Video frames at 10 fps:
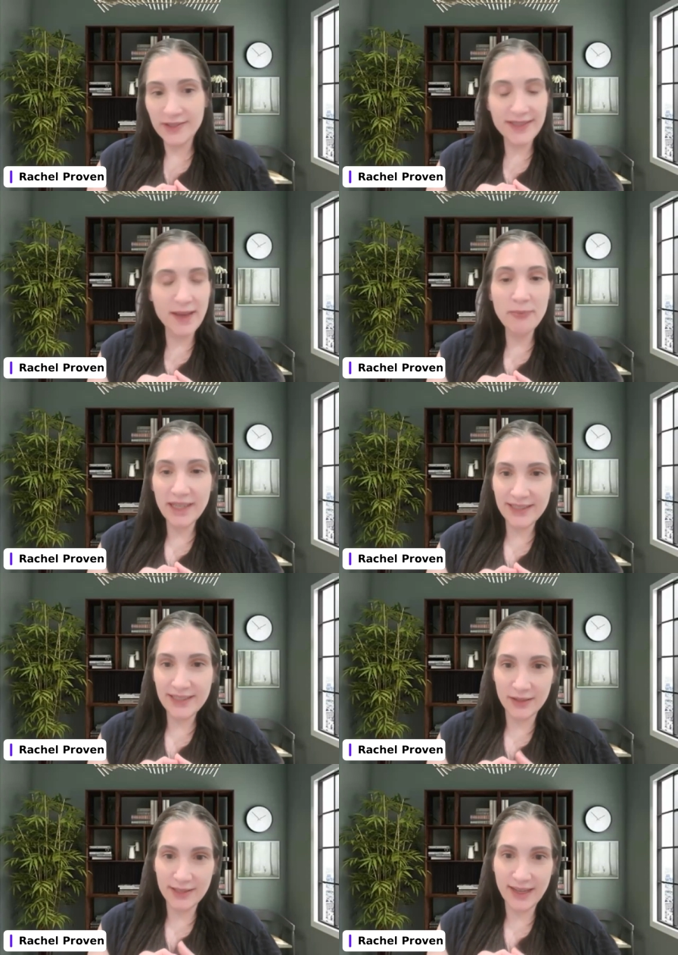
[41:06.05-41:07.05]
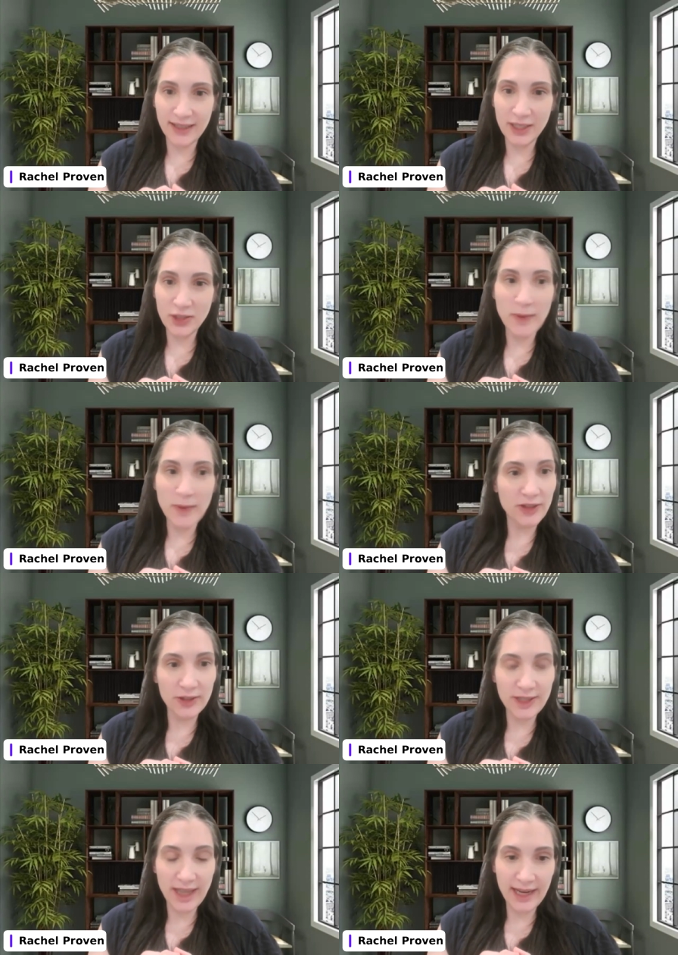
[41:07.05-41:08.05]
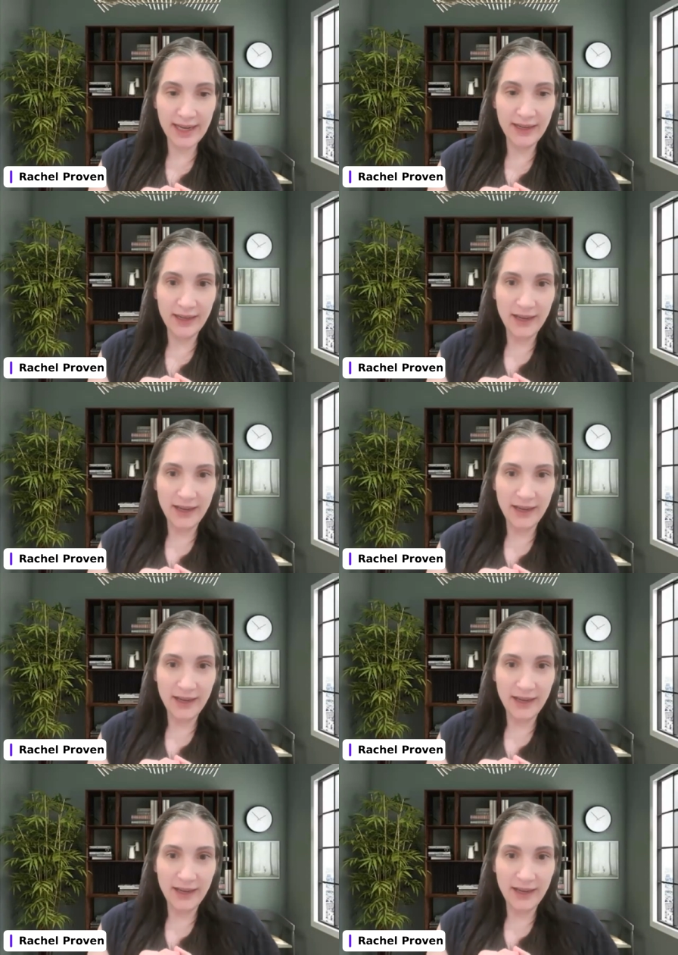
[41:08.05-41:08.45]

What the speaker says: somebody starts telling you about their day,